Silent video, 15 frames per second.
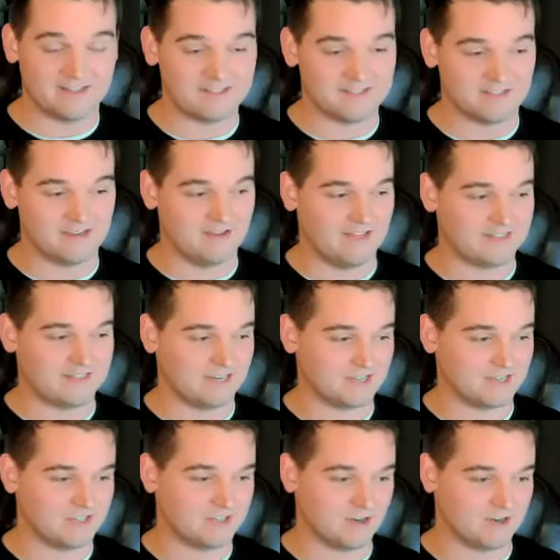
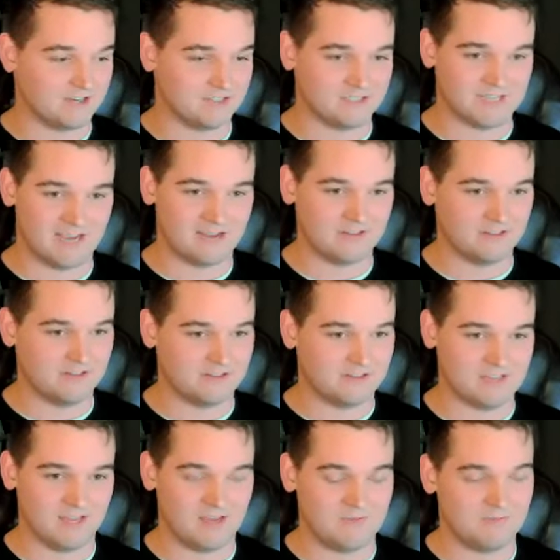actually charged exactly the
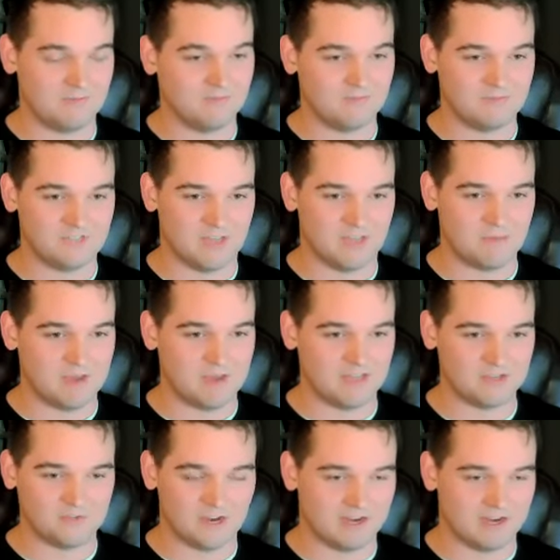same
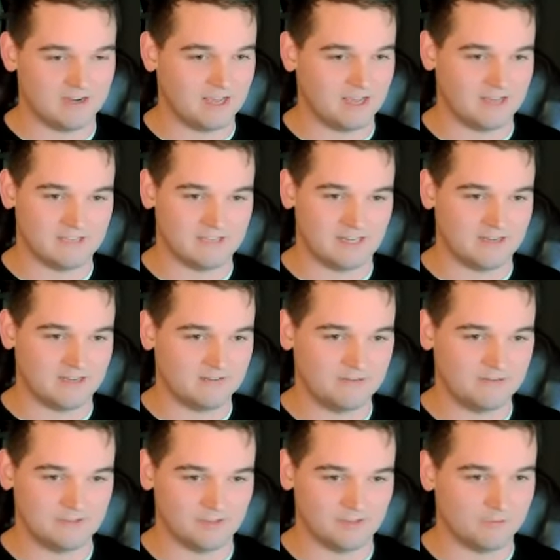base rate as any
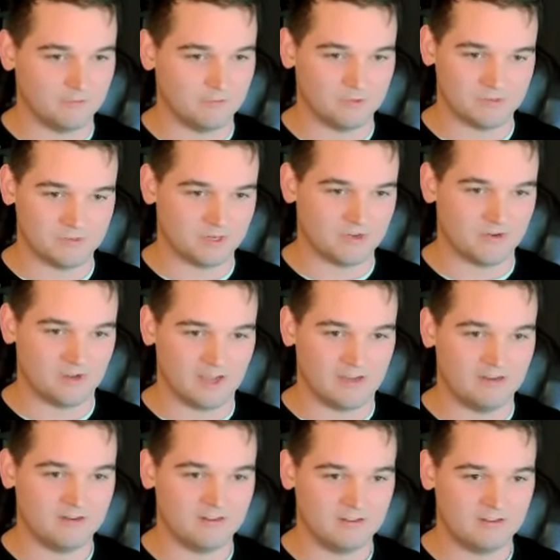deliverables that we
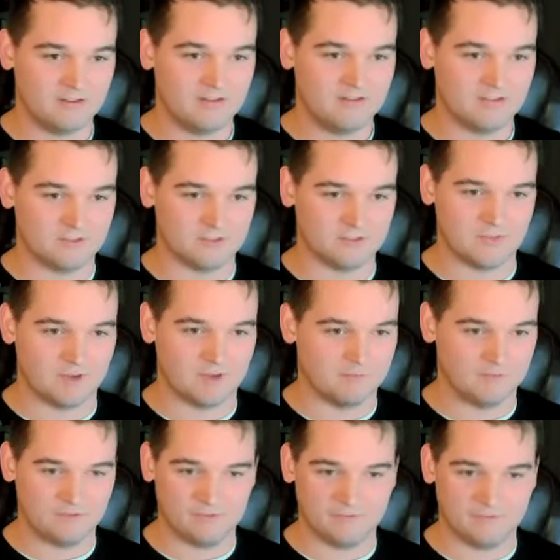create. So it's about
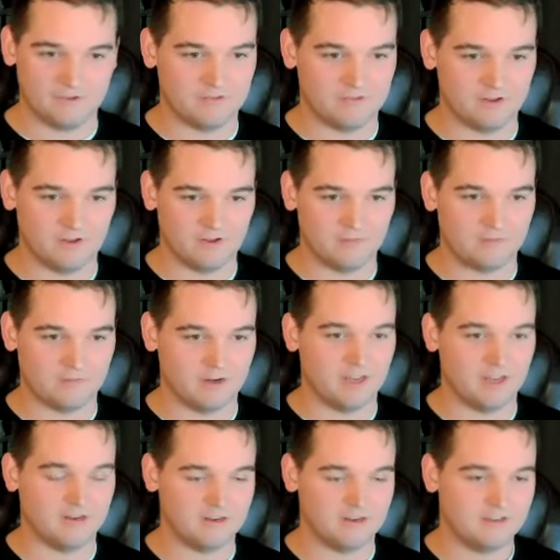50-50 there on the front end.